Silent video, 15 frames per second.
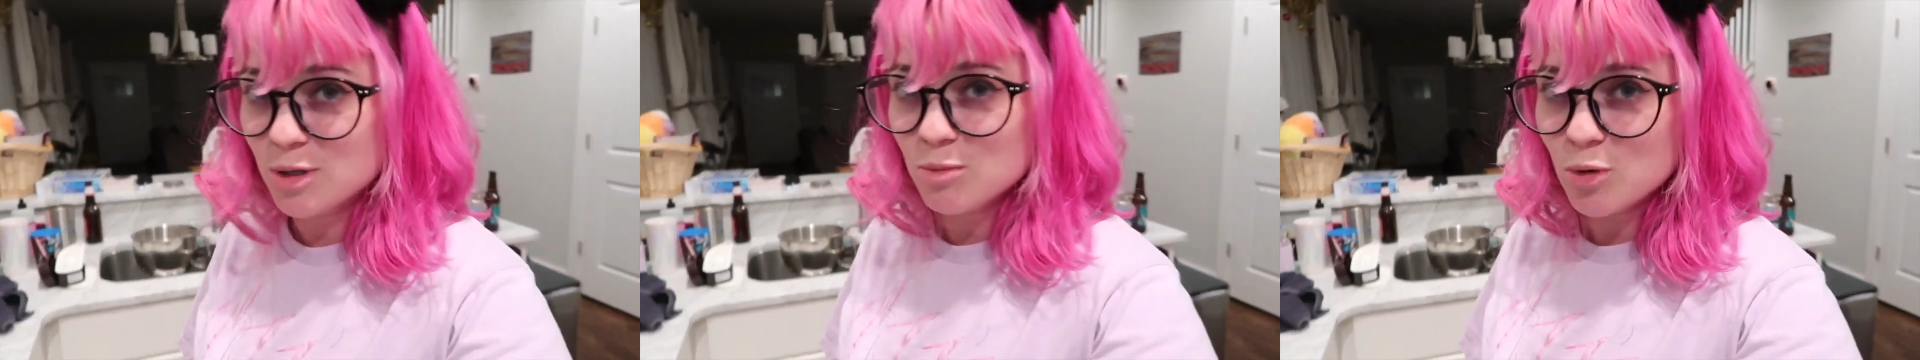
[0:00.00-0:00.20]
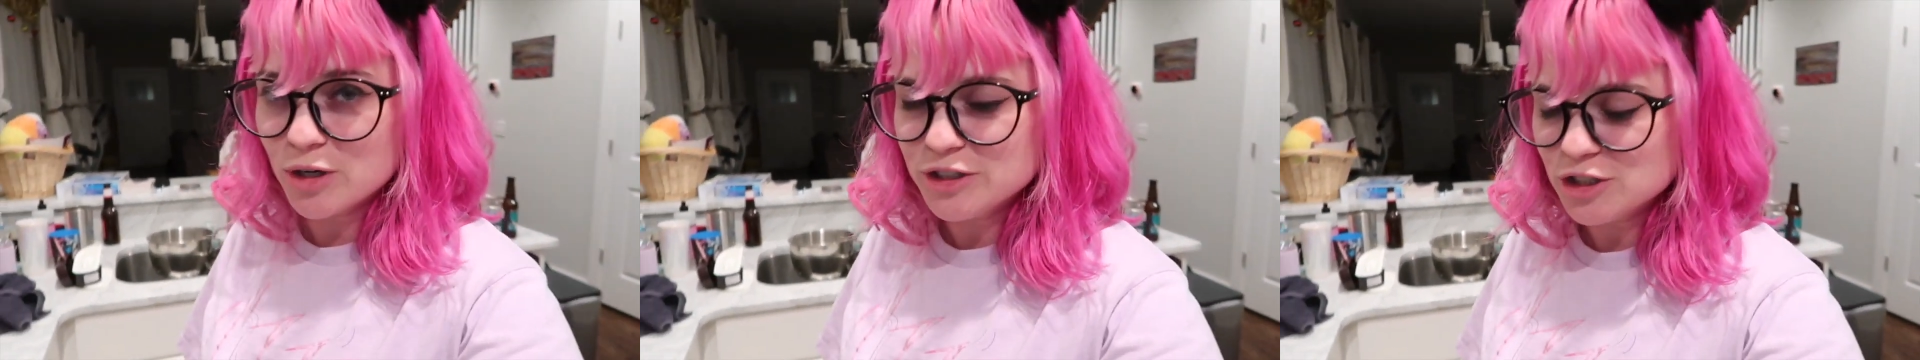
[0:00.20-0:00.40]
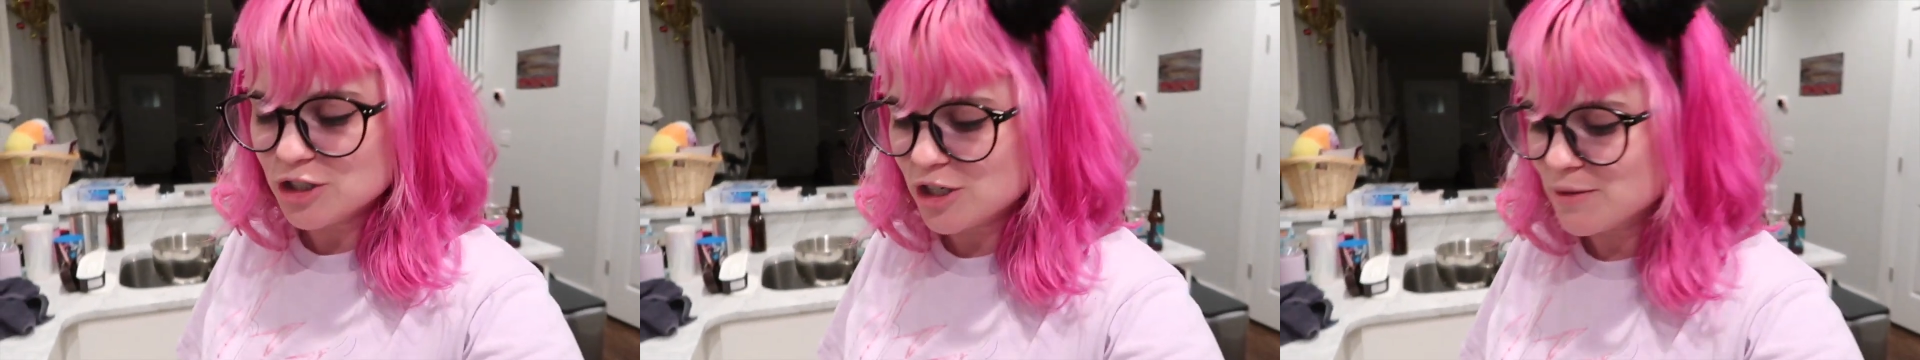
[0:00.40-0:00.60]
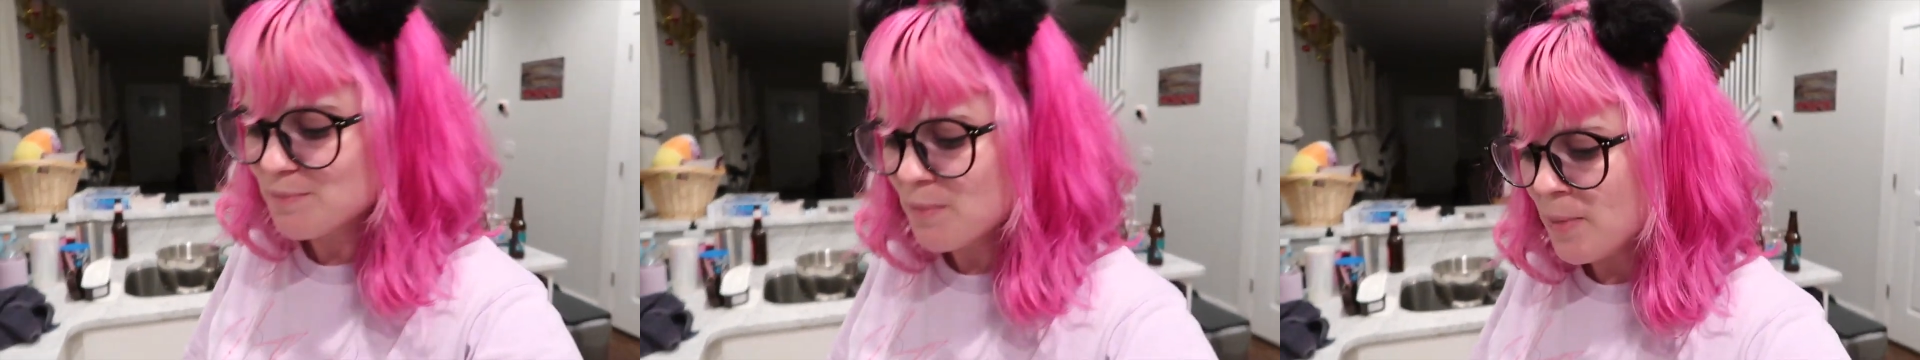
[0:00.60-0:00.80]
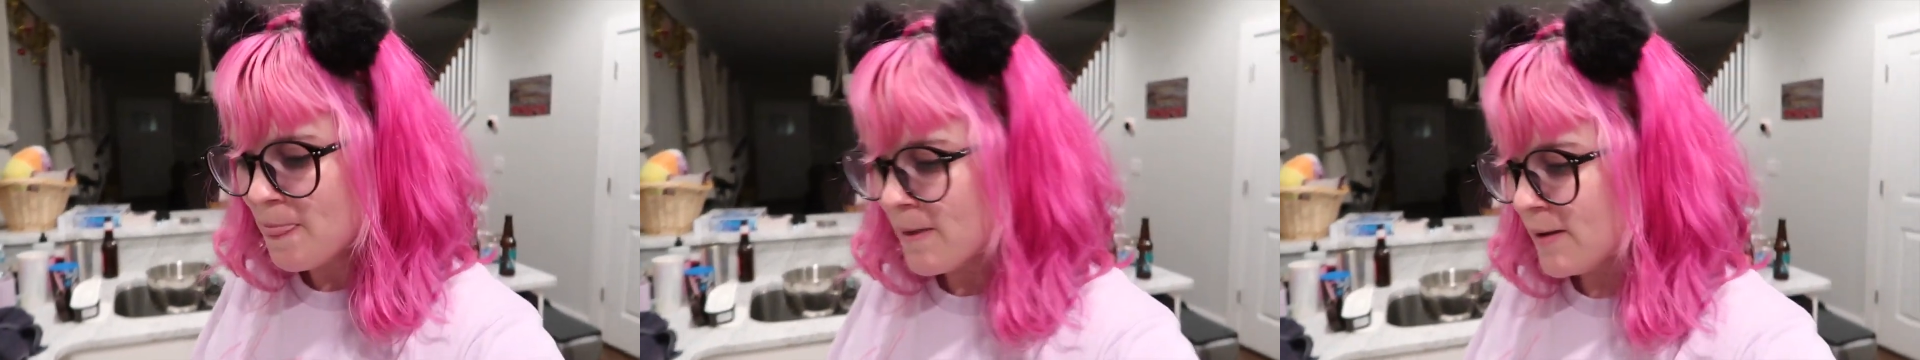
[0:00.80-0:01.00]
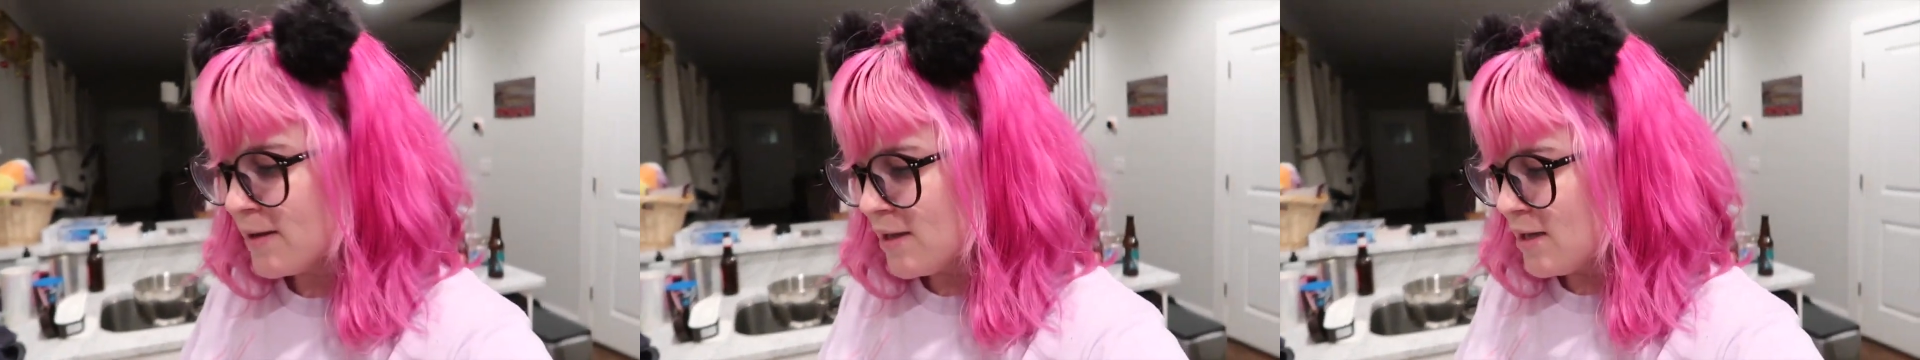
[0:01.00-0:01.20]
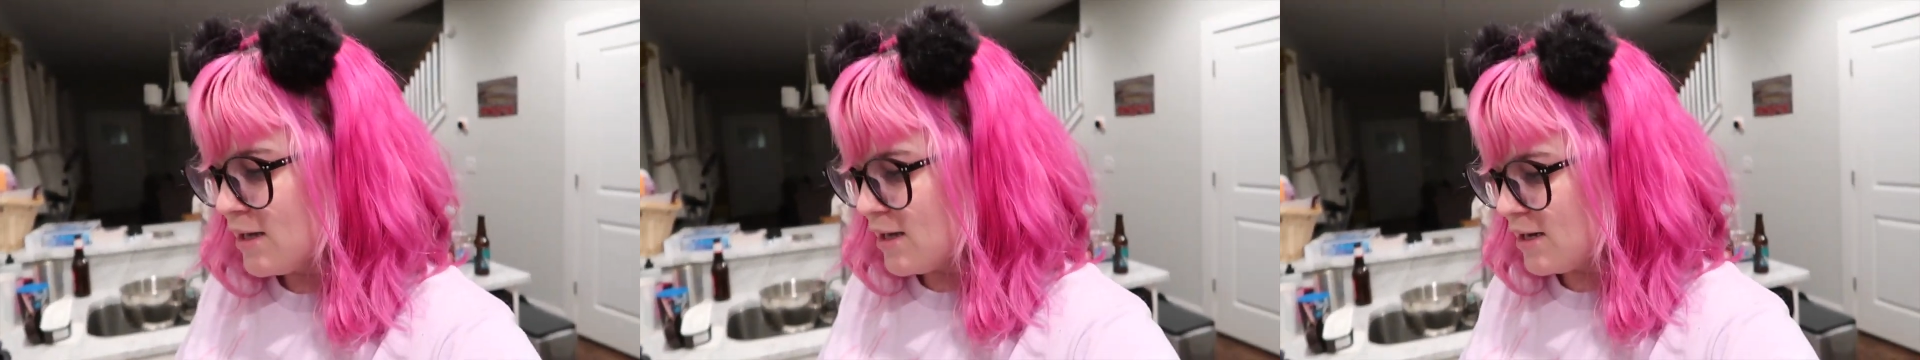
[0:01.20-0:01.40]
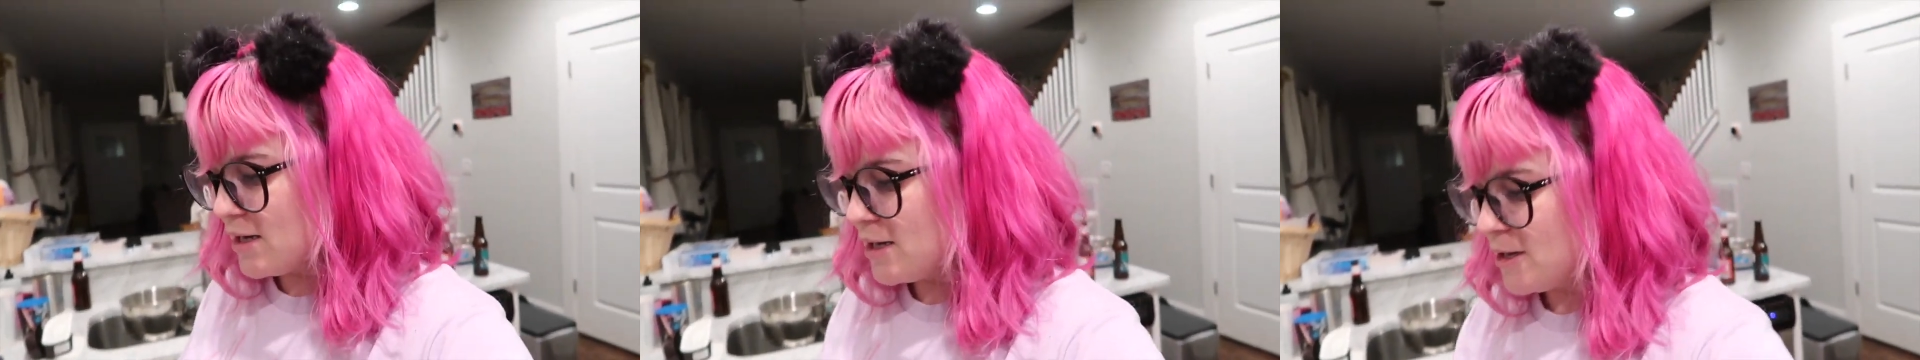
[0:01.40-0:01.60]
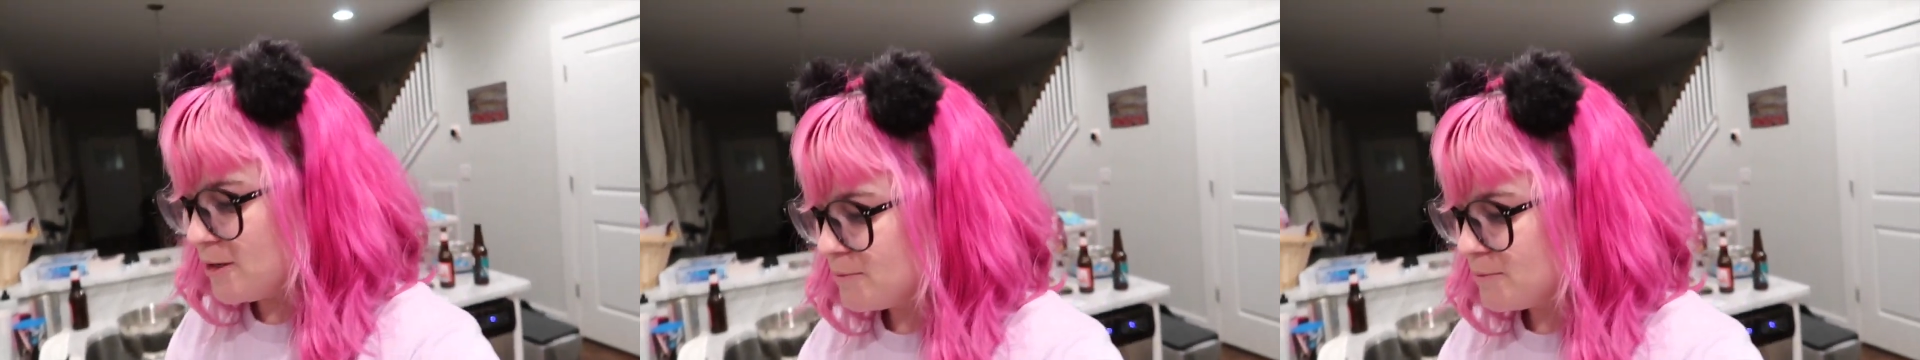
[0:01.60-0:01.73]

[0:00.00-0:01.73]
the moisture. I